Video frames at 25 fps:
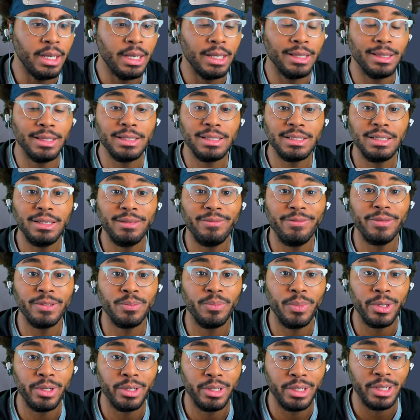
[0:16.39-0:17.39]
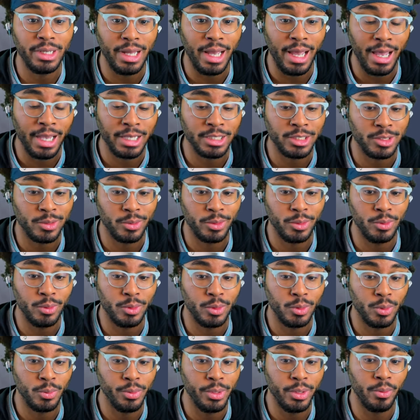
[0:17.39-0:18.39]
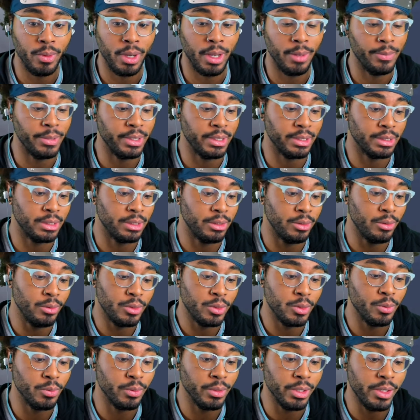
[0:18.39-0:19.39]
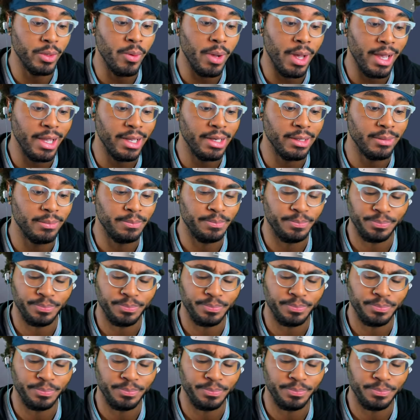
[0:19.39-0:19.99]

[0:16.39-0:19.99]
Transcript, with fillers: Let's see if it's better than the actual YouTube Rewind because the YouTube Rewind,